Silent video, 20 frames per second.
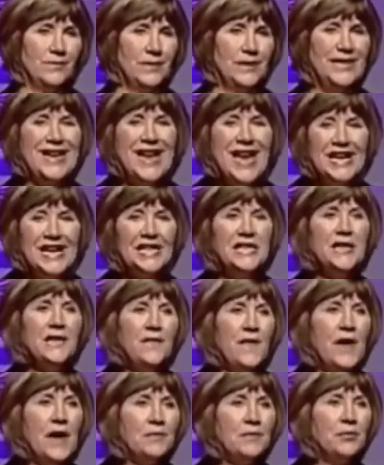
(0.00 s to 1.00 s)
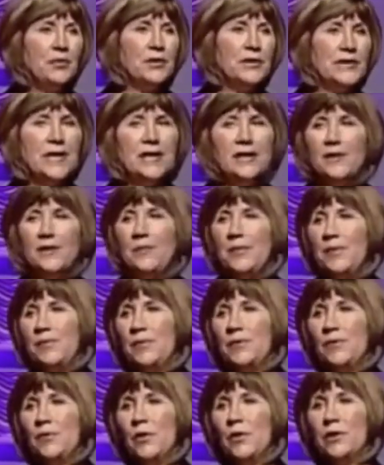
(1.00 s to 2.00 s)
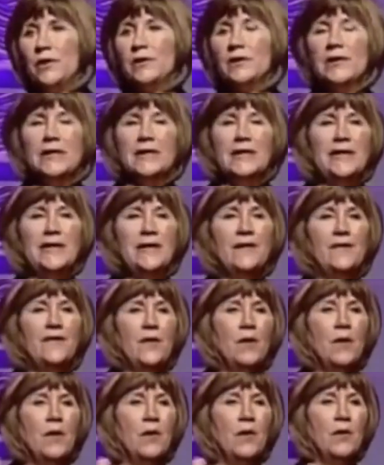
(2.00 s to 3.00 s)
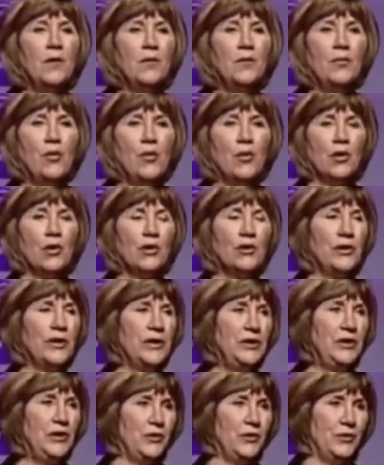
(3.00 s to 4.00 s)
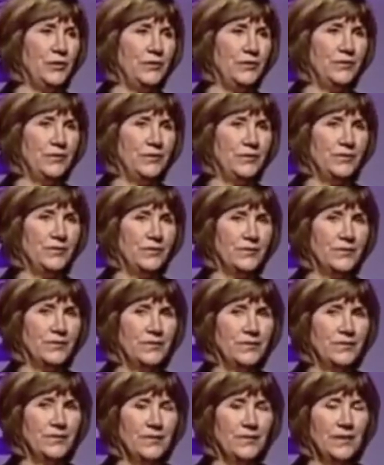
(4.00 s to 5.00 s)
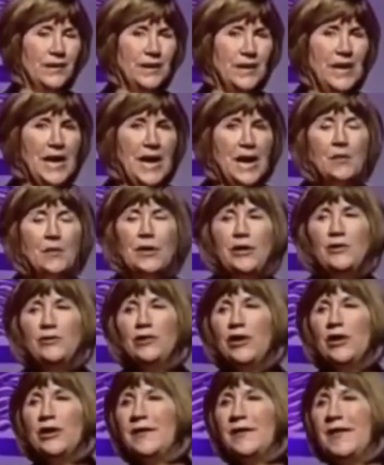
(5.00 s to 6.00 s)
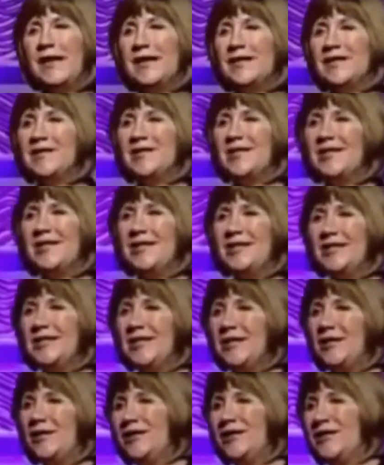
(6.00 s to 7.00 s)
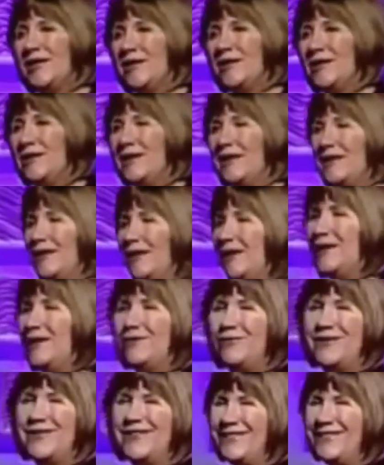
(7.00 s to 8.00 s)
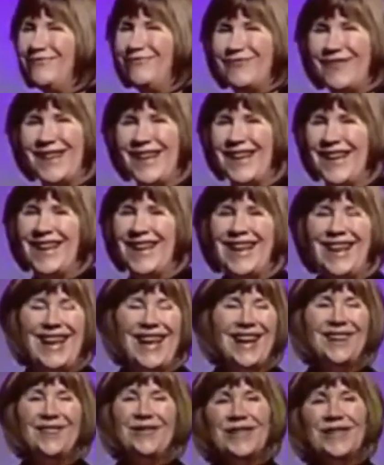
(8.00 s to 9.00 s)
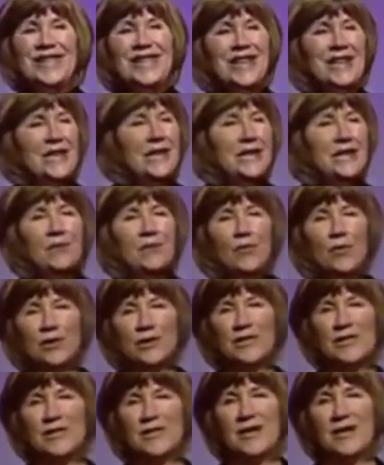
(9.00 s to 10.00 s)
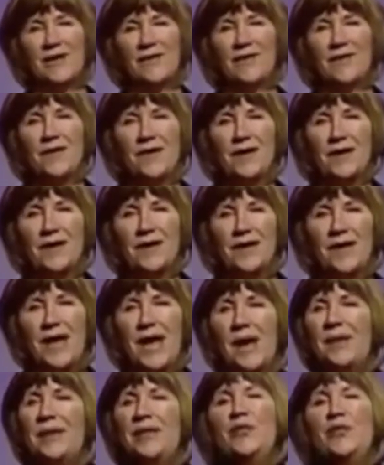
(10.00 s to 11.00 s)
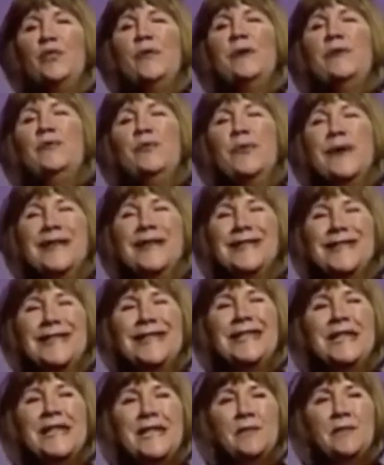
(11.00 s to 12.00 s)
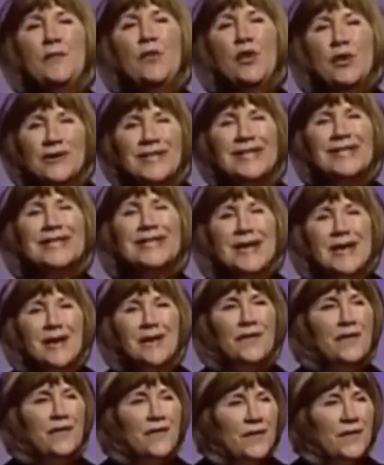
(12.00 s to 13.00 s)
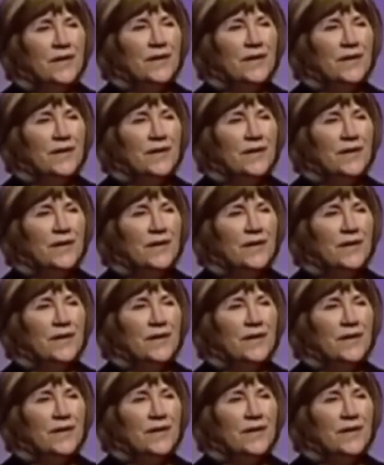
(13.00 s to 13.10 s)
95% of the people in the world live poorer than you. And when you look at that statistic, you start to think, you know what? I don't think I need more stuff. I mean, do we really need more stuff?